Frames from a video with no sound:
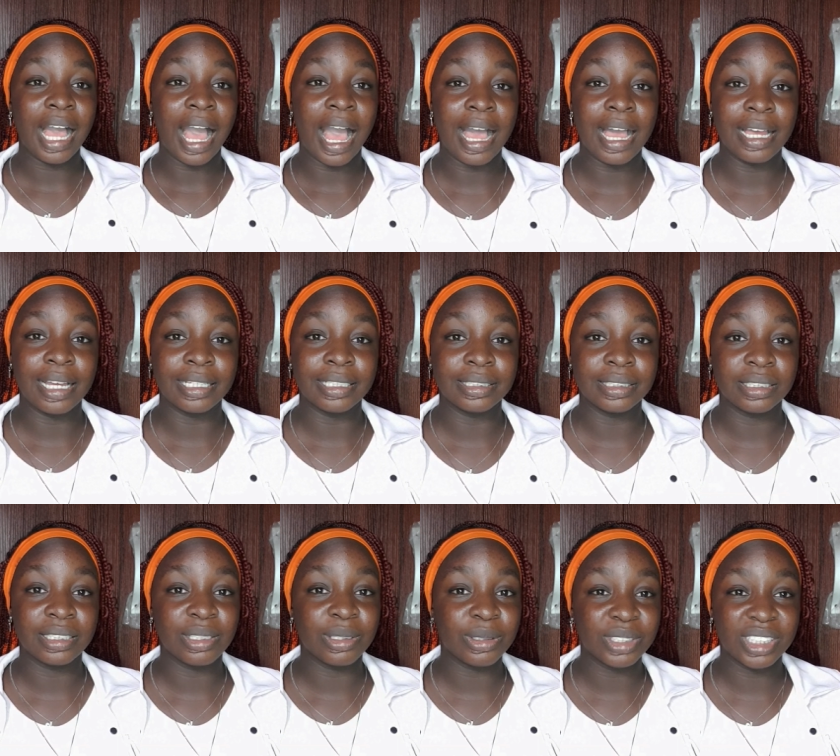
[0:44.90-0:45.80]

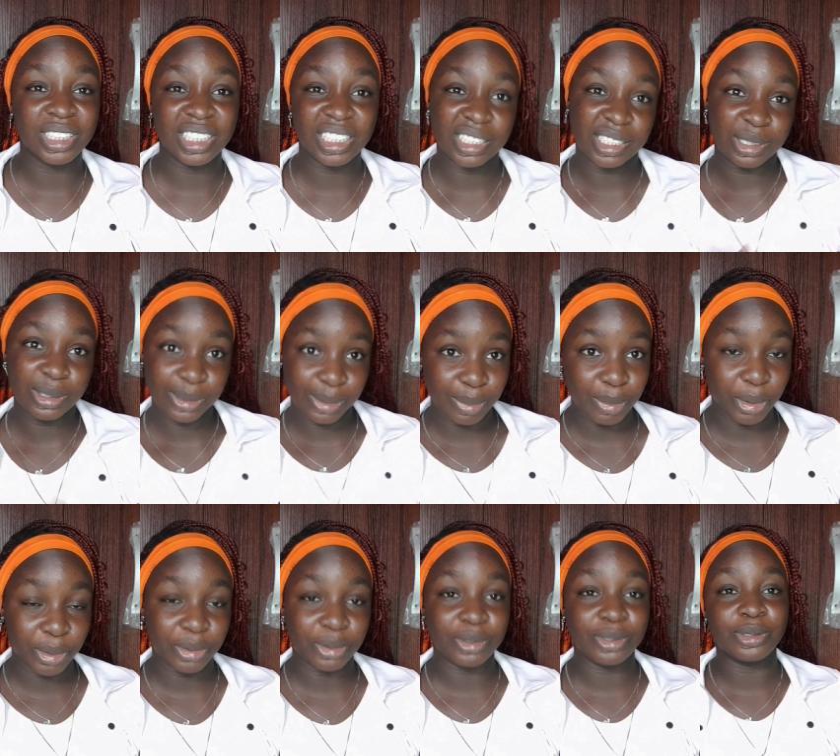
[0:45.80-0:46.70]
and launch is
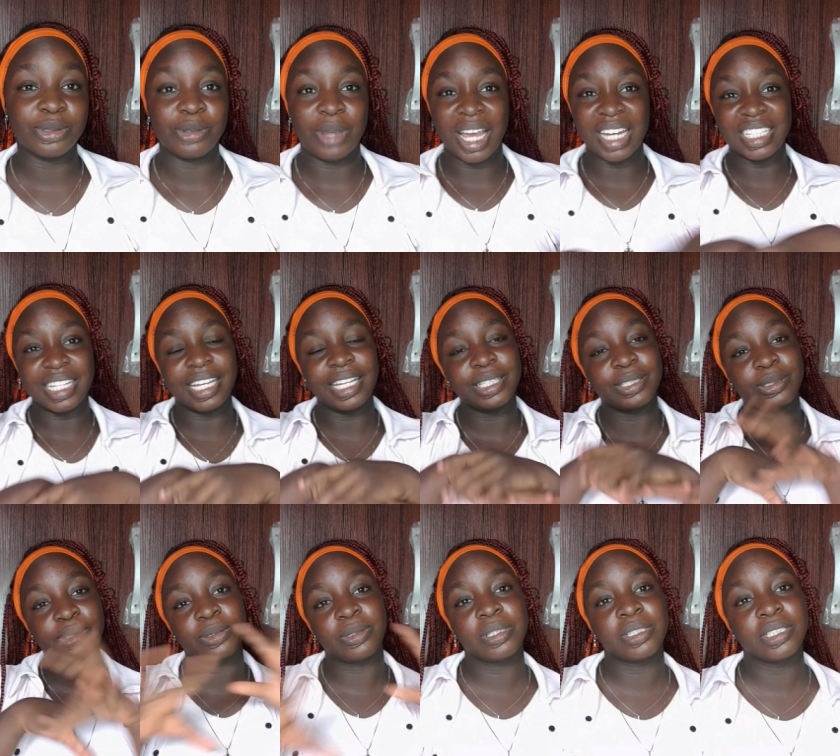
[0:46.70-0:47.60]
tomorrow so i decided
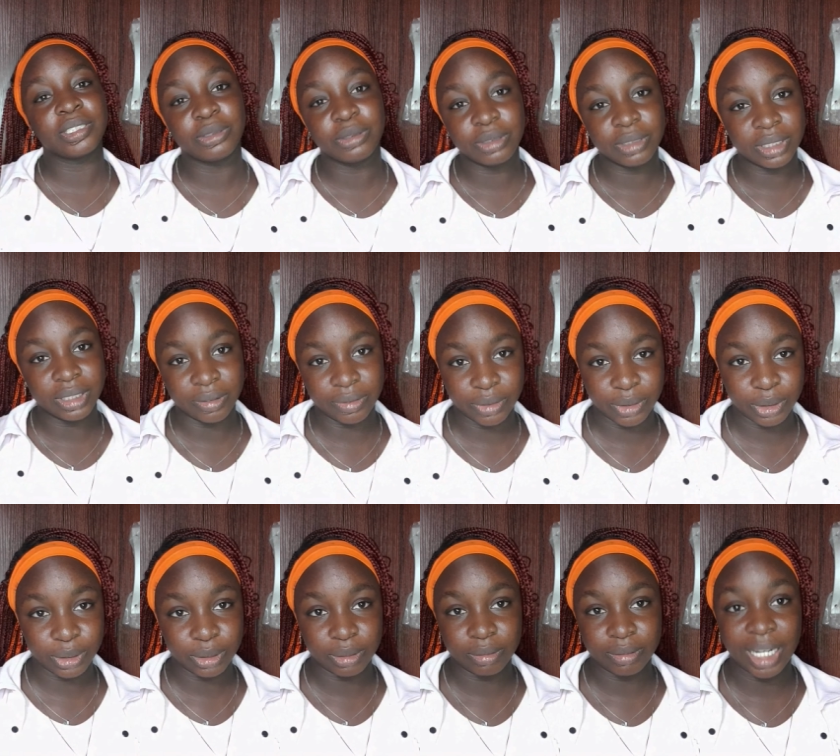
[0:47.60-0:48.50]
to quickly do this
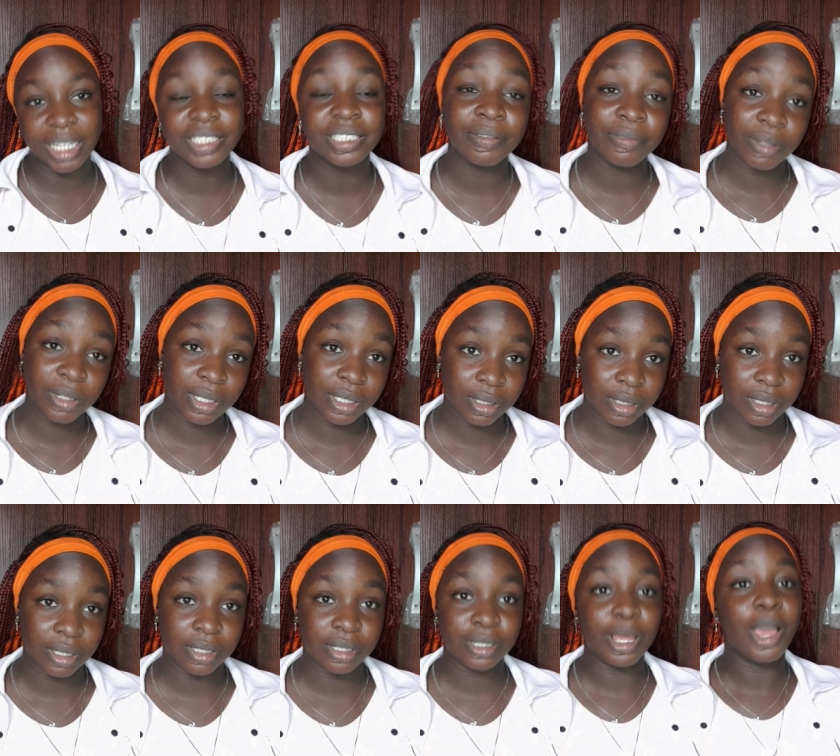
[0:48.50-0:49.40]
video i should have done it
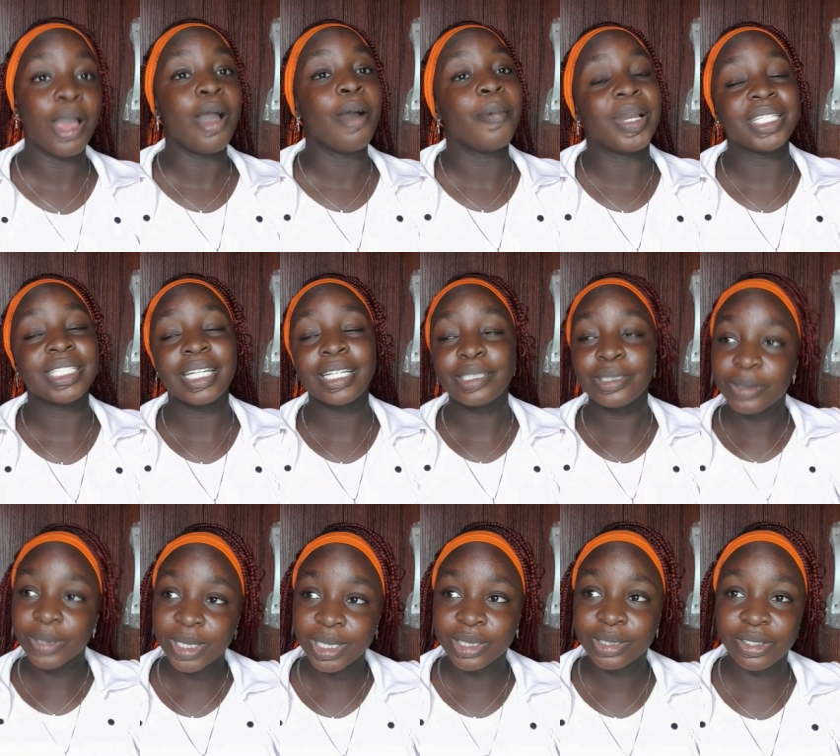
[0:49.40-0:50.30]
since but i decided to
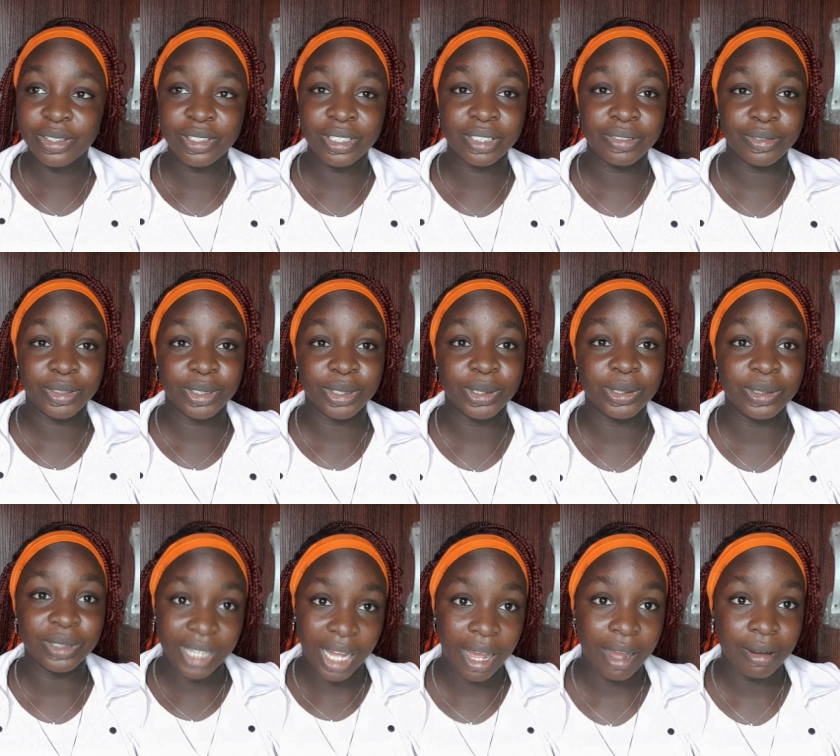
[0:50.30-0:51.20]
quickly do this video
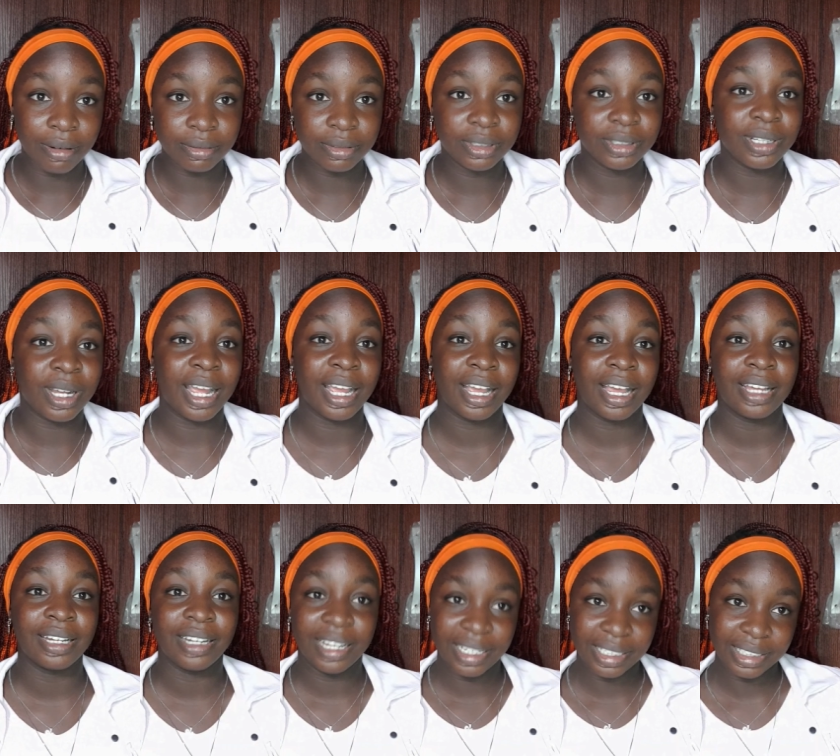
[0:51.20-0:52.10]
now so i
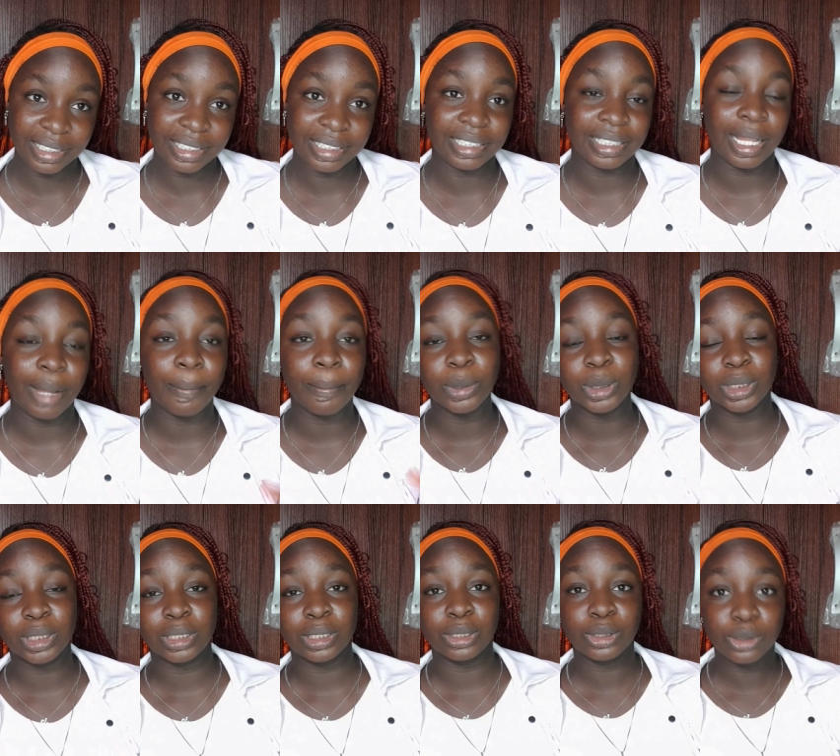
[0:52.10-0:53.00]
can edit it and
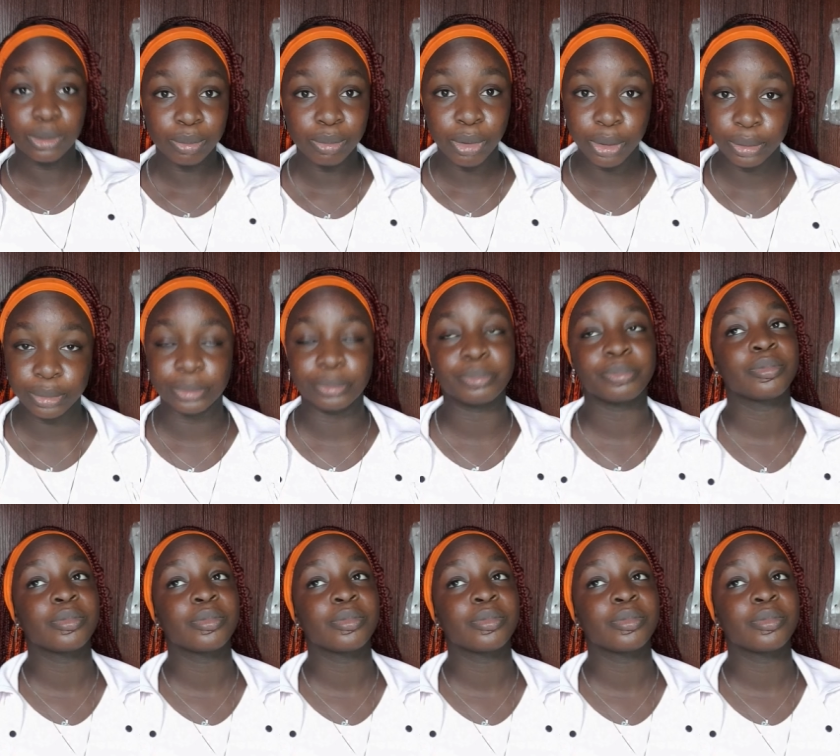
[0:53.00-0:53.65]
post it tomorrow